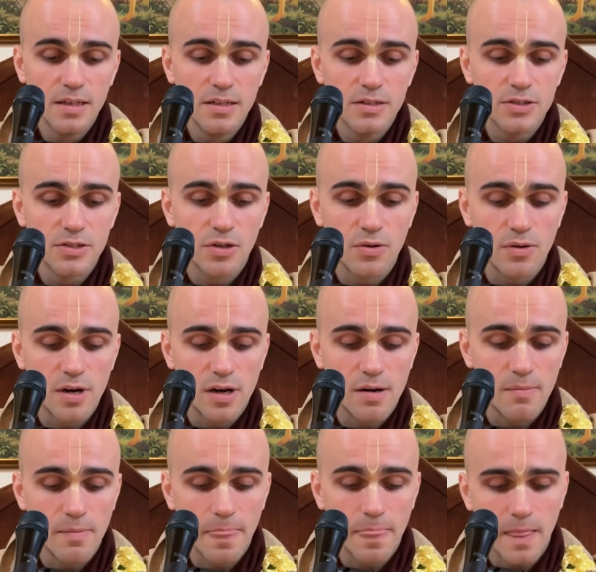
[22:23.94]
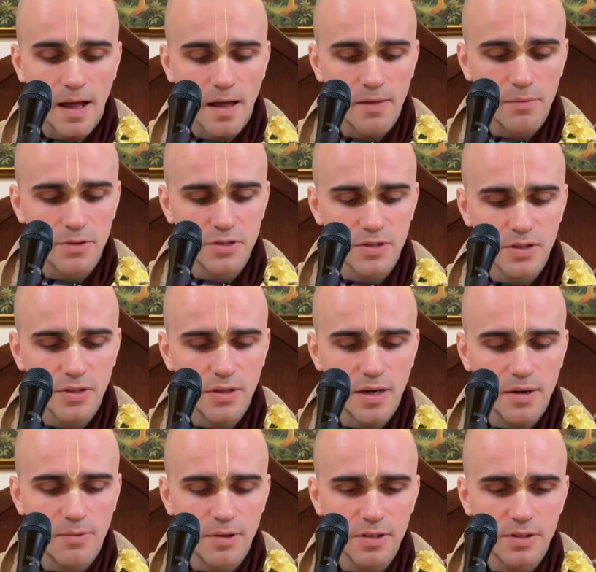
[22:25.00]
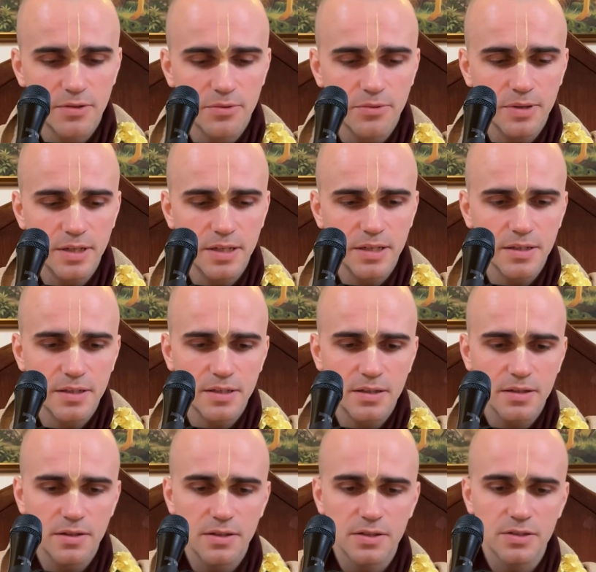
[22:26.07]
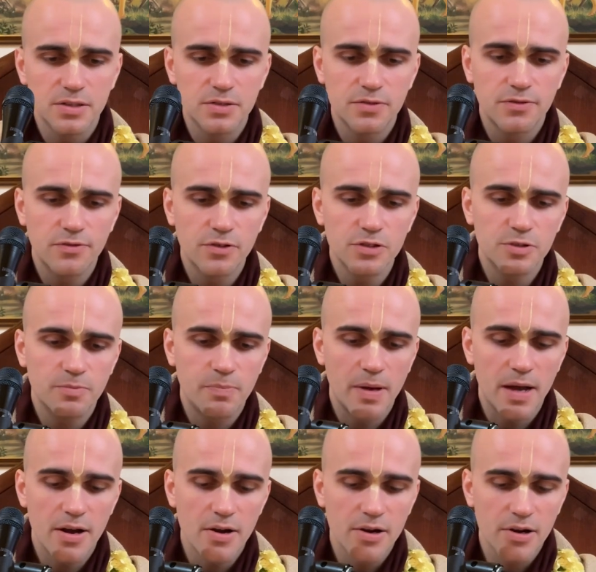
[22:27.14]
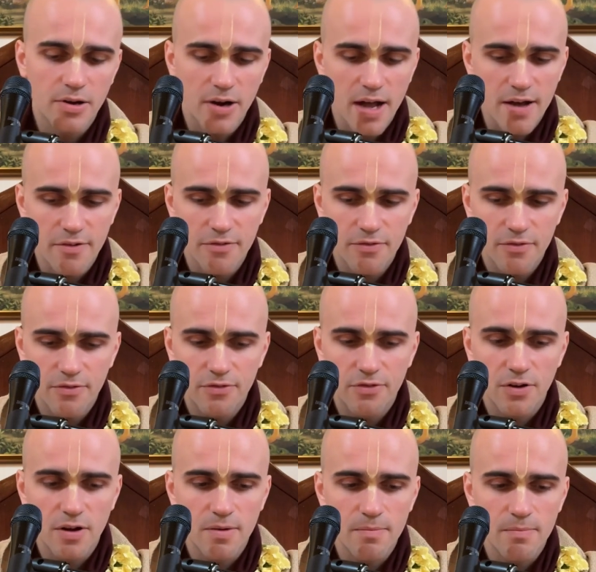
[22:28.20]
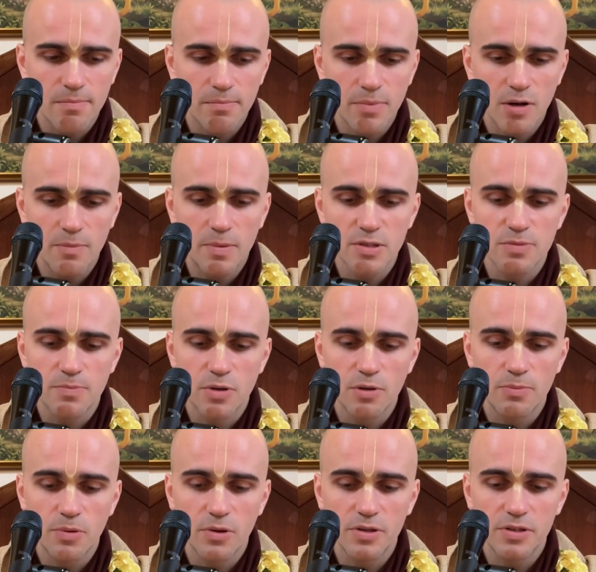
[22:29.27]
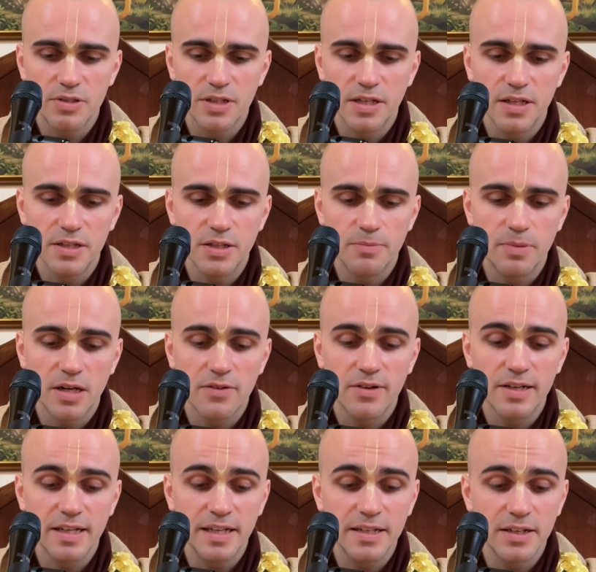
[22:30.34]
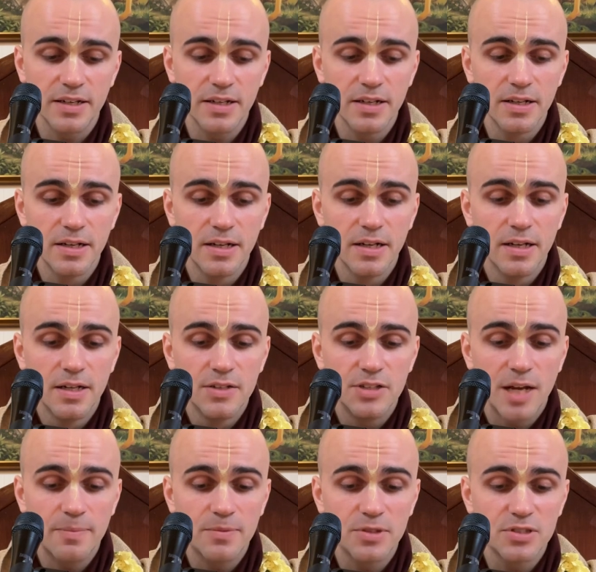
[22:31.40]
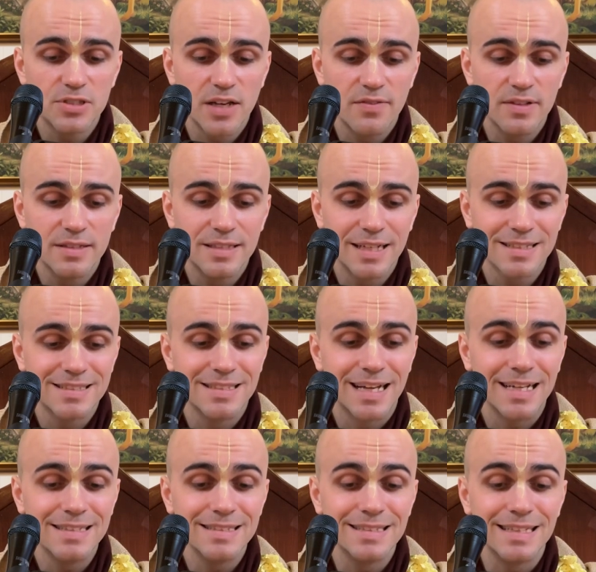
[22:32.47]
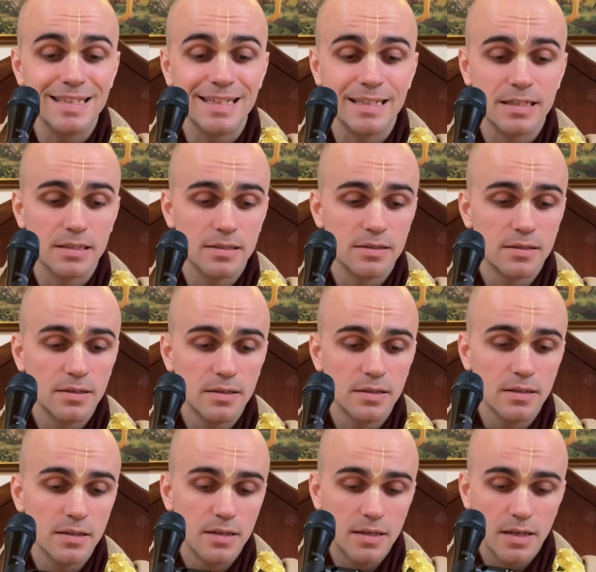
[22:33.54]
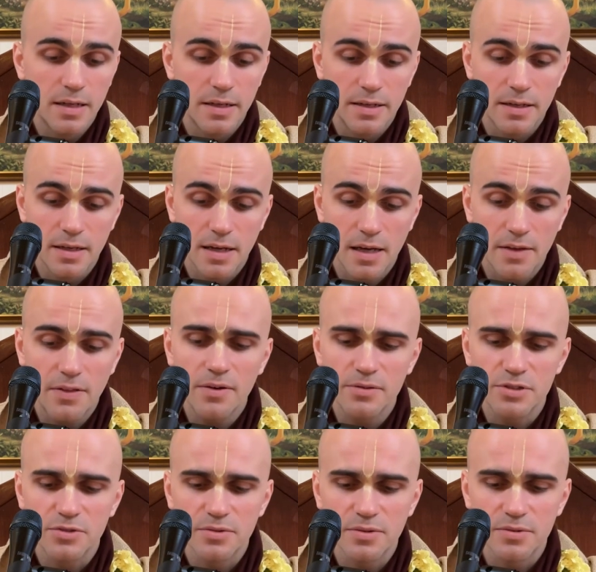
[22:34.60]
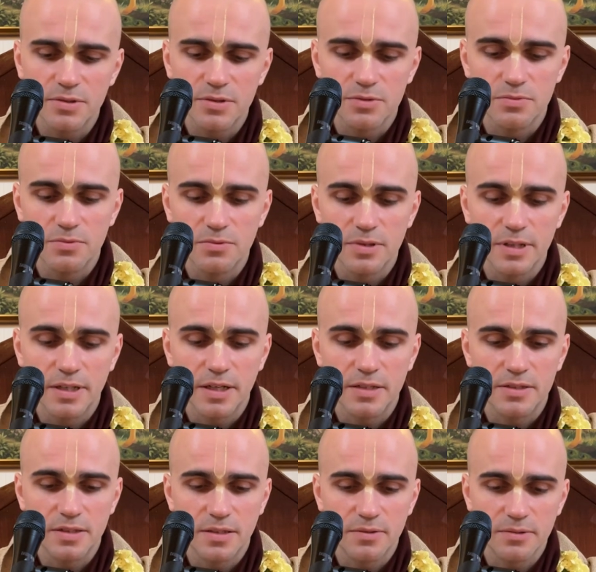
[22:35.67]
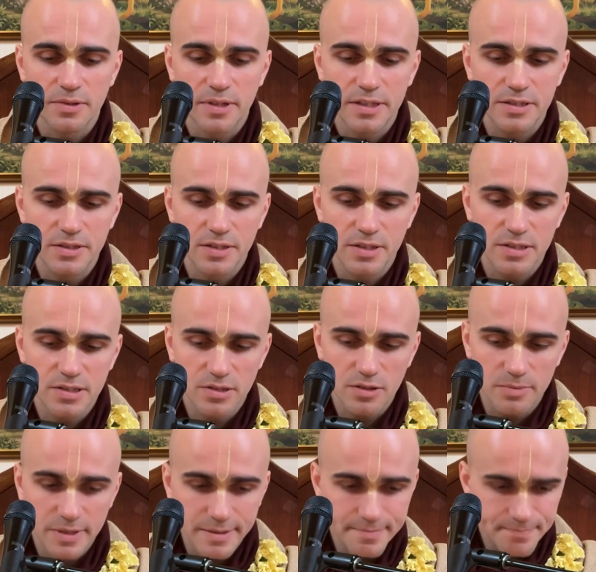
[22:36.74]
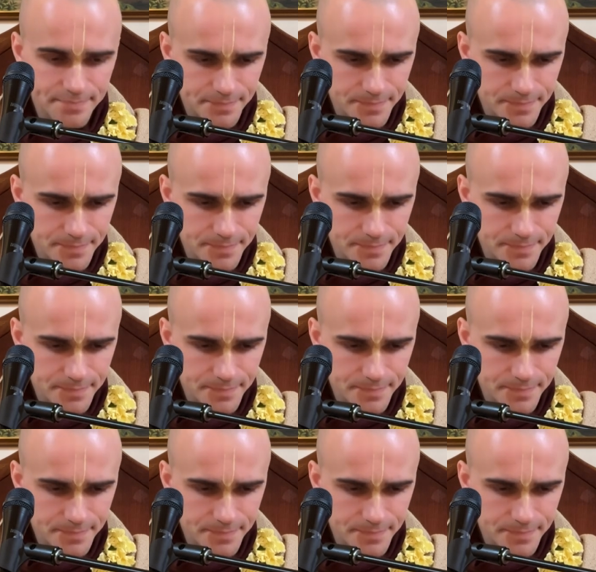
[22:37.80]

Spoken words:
So I wanted to read this first paragraph from Prabhupada's purport in the Bhagavad Gita, chapter 7, text 19. And I thought it was really nice, and it relates to this a little bit.